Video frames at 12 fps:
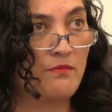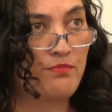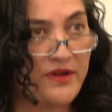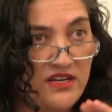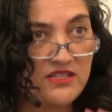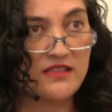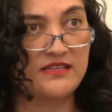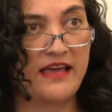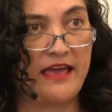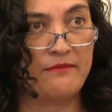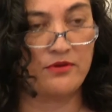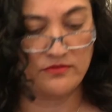bring to the
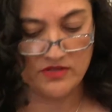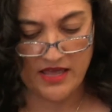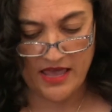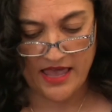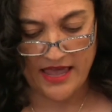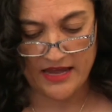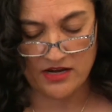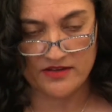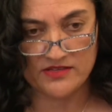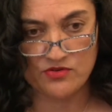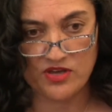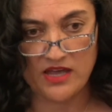table, and
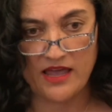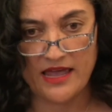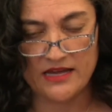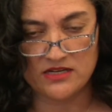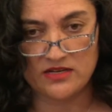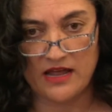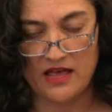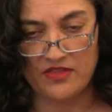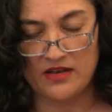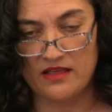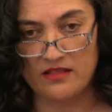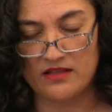I was looking at
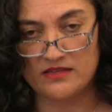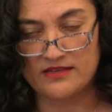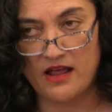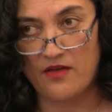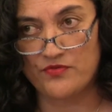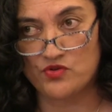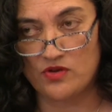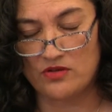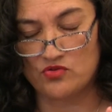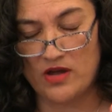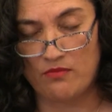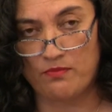the Netherlands health
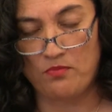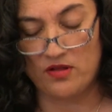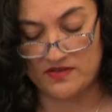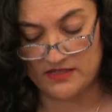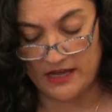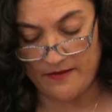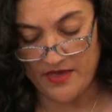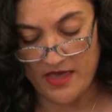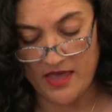drug policy.